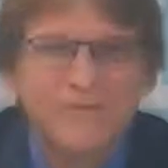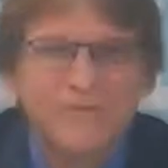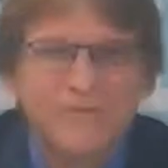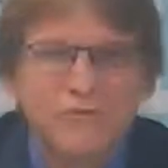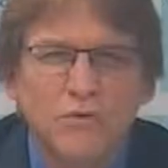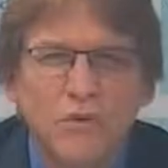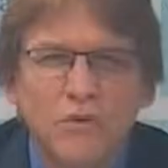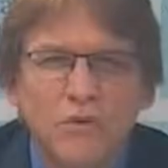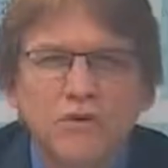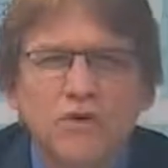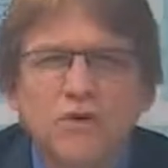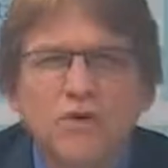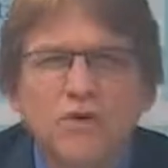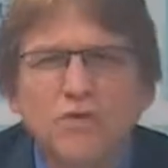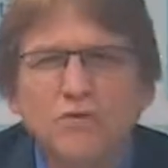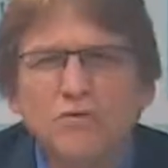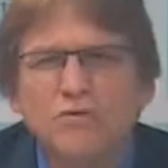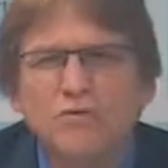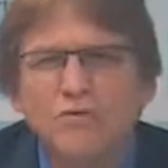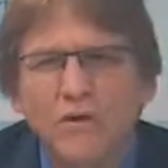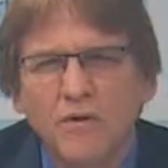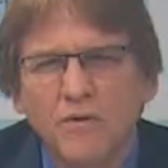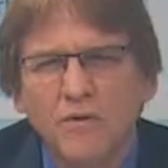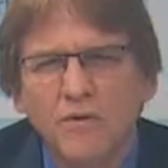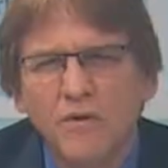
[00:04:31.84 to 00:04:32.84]
So a
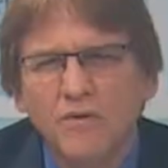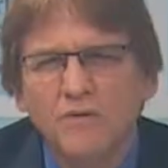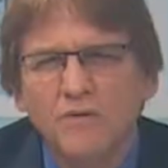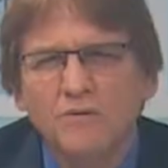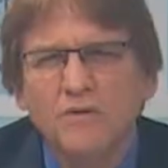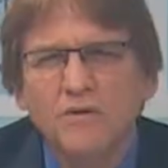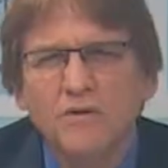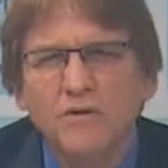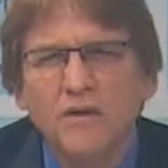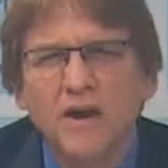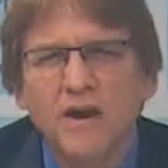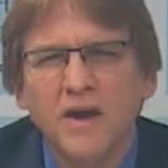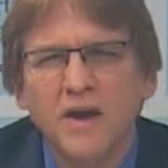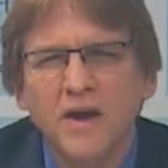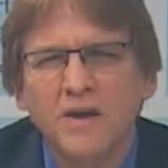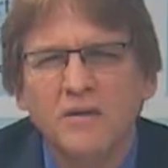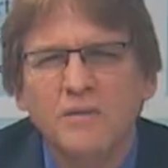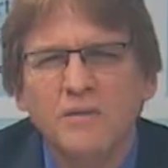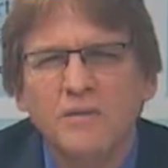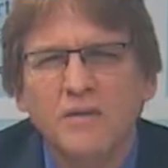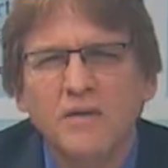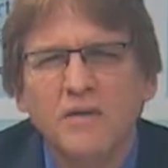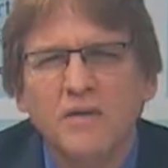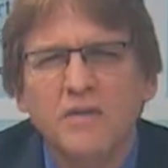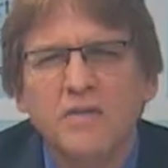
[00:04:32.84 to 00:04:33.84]
huge area
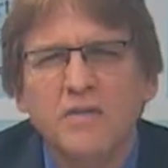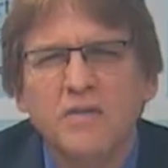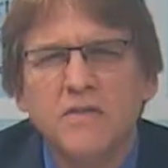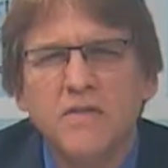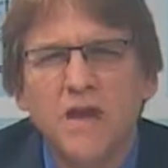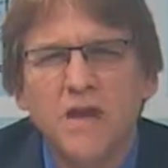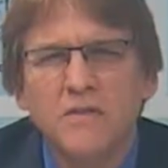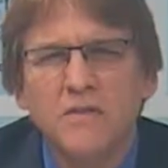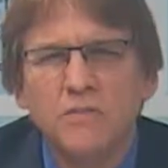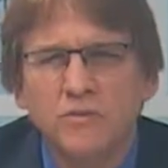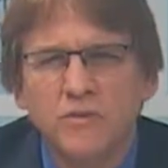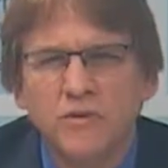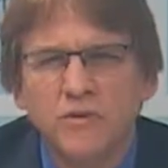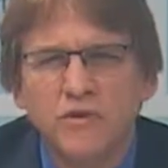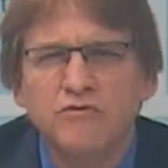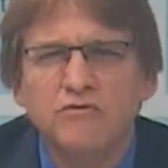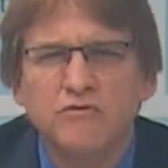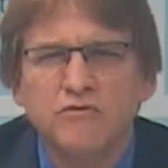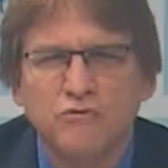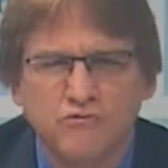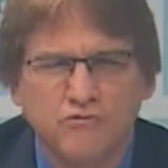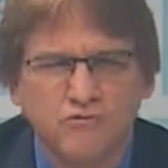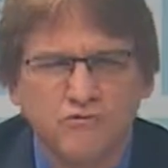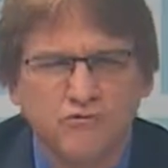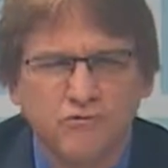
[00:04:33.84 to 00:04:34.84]
today that
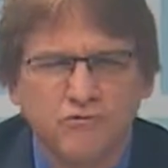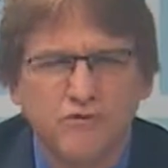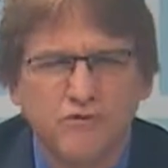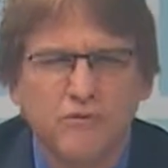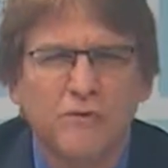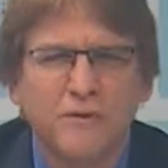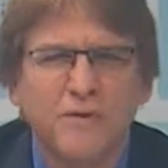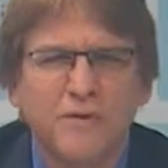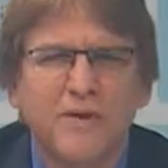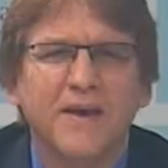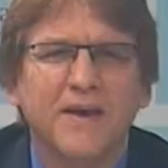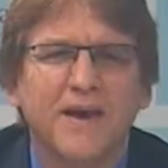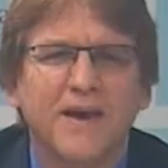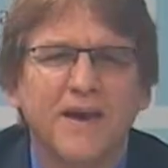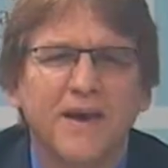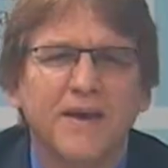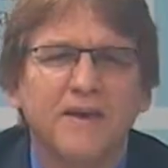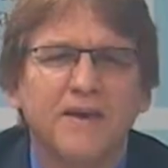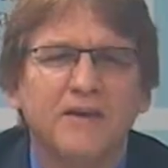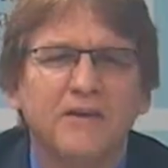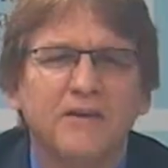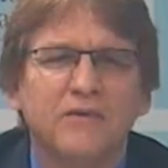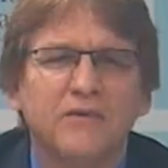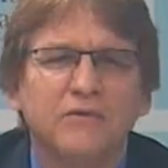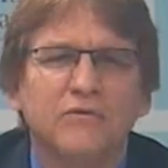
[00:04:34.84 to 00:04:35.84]
researchers are looking
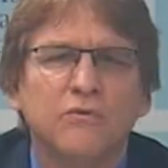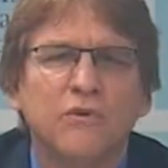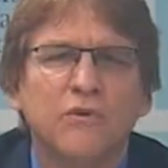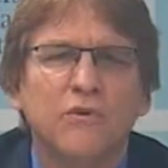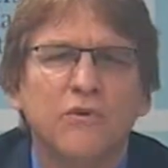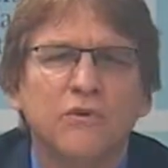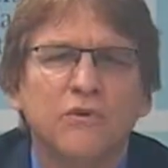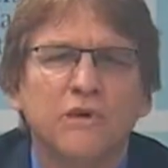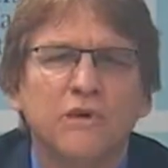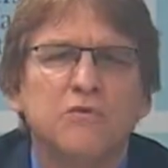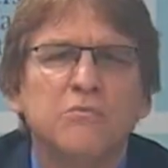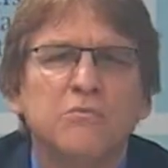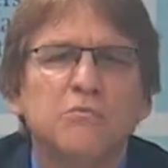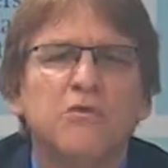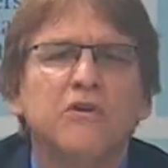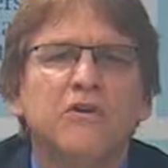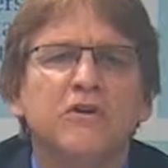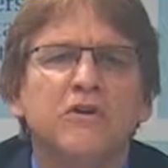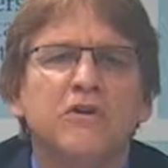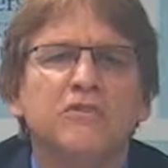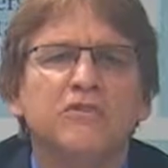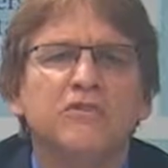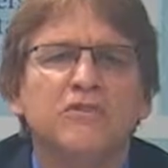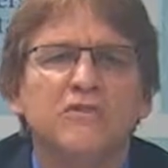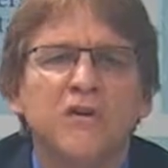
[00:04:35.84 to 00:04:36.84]
at is called the
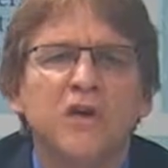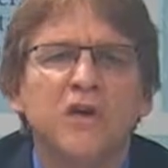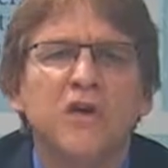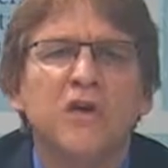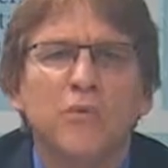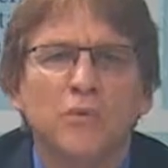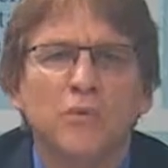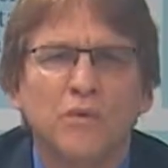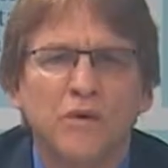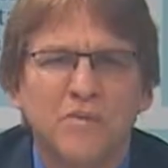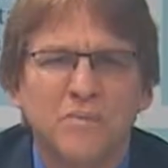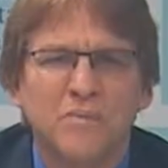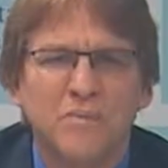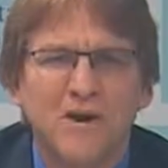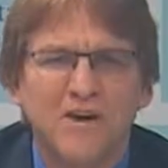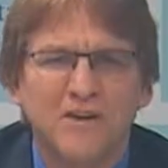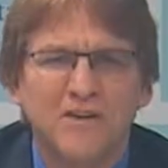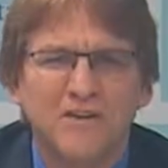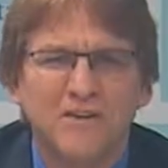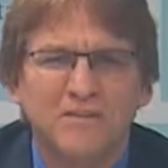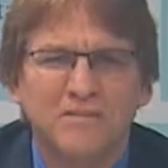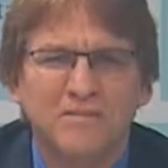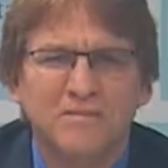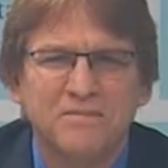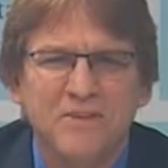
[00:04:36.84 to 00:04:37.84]
Communities of Inquiry
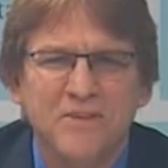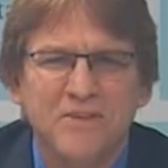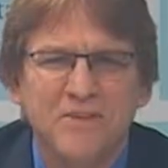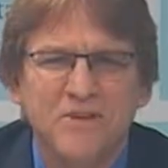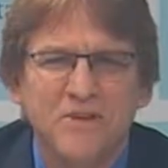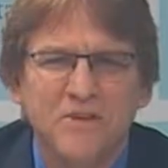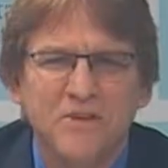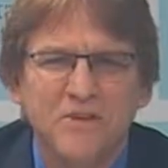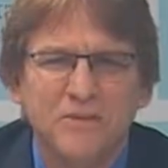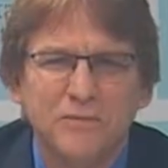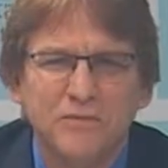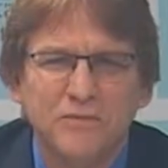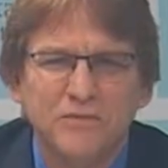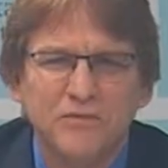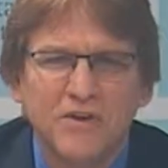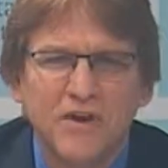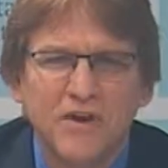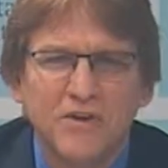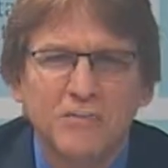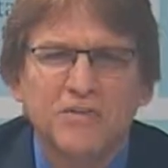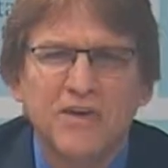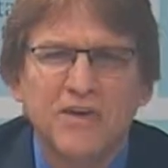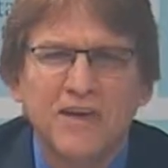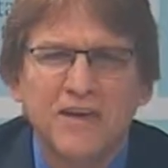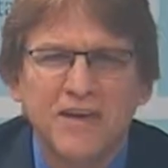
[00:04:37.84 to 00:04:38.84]
model, which
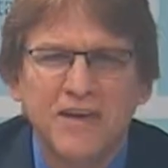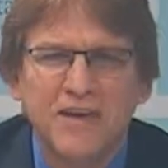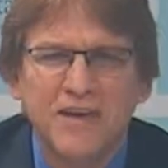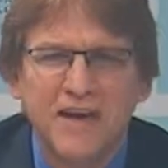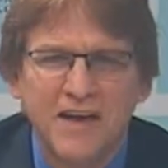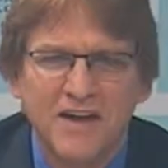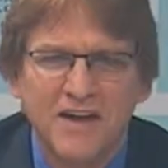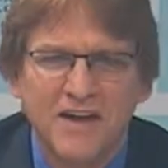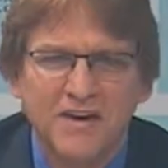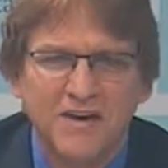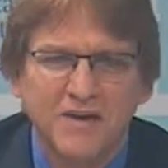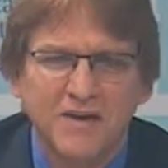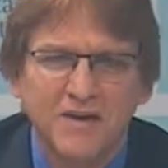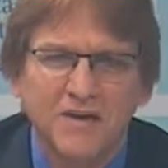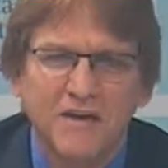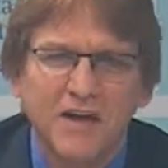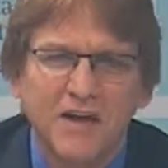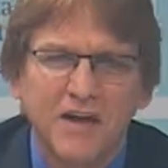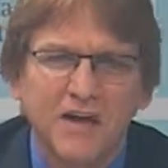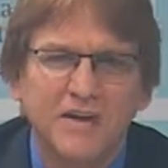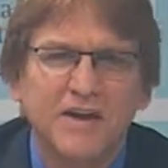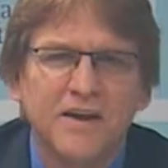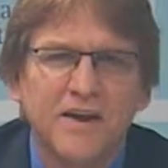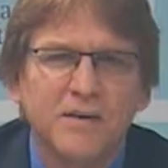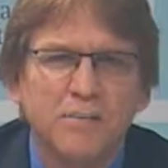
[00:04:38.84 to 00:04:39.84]
comes out of Canada, a
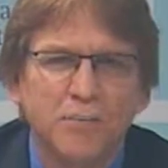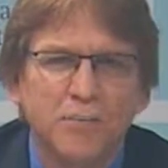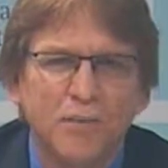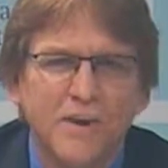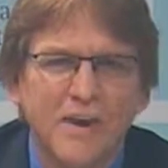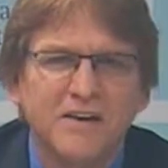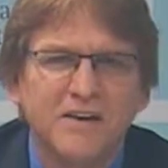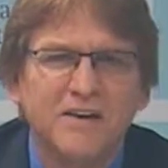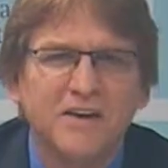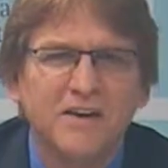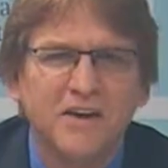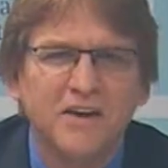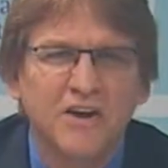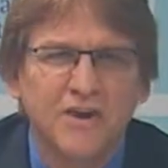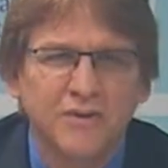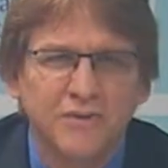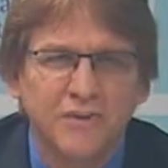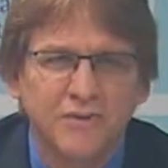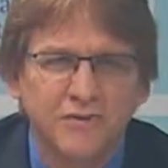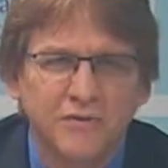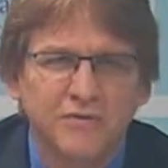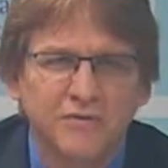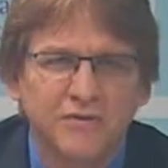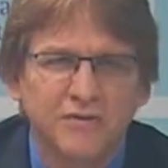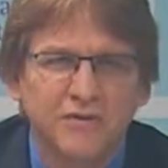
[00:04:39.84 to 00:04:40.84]
guy named Randy
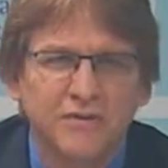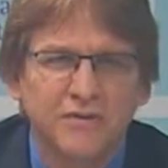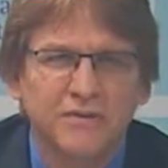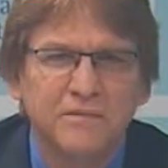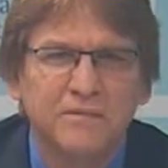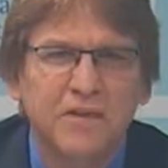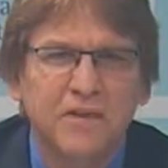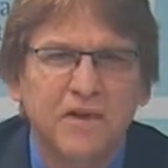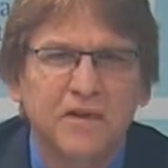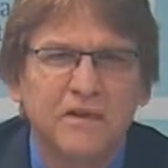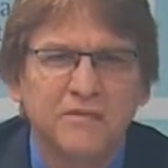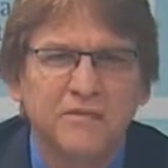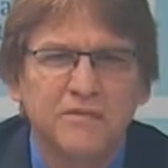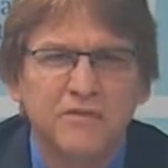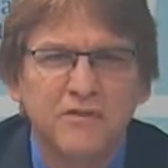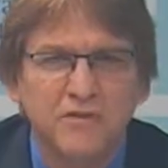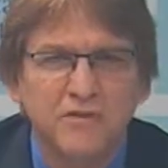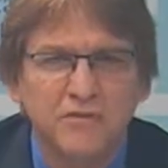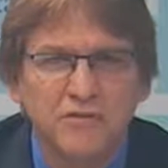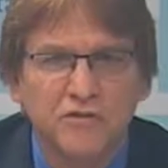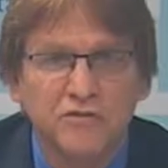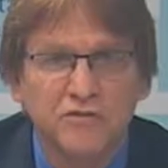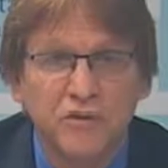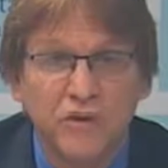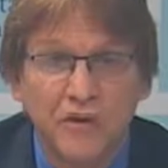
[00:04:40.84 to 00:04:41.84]
Garrison out of the
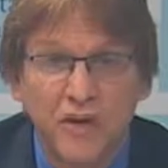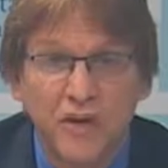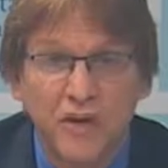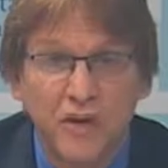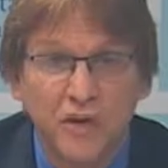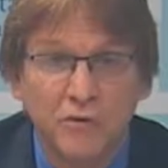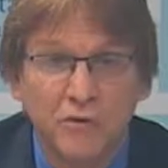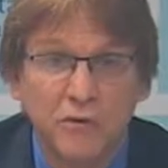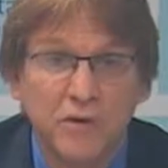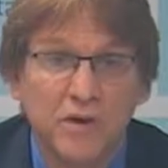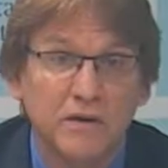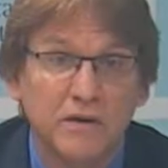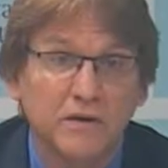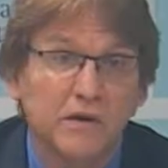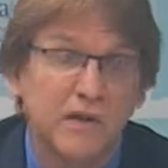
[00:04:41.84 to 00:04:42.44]
University of Calgary.